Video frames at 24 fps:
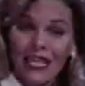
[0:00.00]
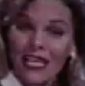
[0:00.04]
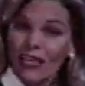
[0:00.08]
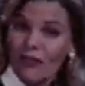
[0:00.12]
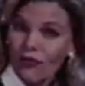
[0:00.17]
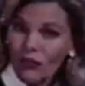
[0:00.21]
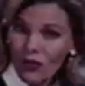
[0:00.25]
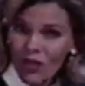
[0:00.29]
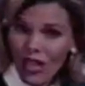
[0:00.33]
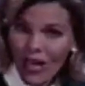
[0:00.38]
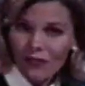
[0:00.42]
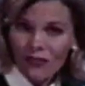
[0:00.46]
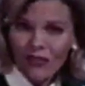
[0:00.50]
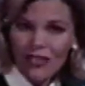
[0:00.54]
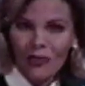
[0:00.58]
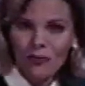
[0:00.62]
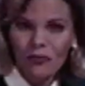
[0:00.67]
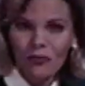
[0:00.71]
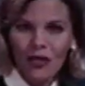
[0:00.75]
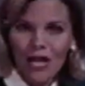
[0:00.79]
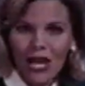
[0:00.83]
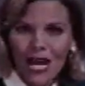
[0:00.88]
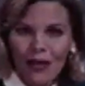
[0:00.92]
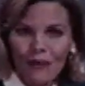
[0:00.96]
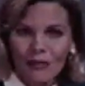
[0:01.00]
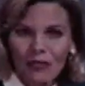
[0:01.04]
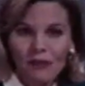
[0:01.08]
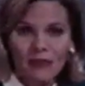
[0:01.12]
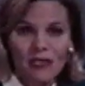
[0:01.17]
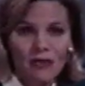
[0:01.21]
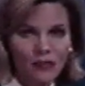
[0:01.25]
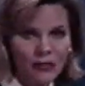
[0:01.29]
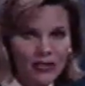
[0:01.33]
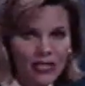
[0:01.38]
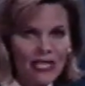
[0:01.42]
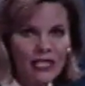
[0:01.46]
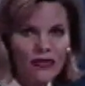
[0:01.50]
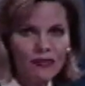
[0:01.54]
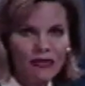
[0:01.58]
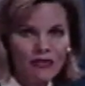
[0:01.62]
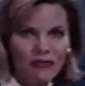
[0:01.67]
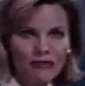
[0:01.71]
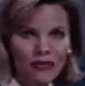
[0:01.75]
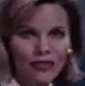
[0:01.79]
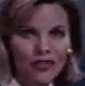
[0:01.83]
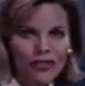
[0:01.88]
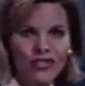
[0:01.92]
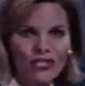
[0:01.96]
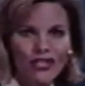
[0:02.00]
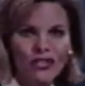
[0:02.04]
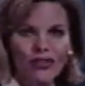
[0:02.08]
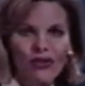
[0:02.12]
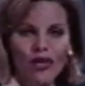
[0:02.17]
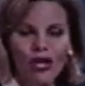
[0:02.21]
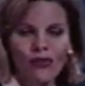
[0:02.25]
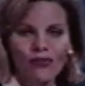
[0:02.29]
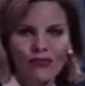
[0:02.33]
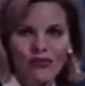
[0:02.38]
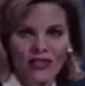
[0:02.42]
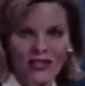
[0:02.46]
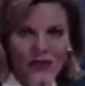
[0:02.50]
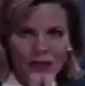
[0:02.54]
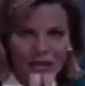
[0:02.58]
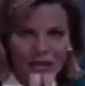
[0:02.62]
If you have any problems, please refer to your owner's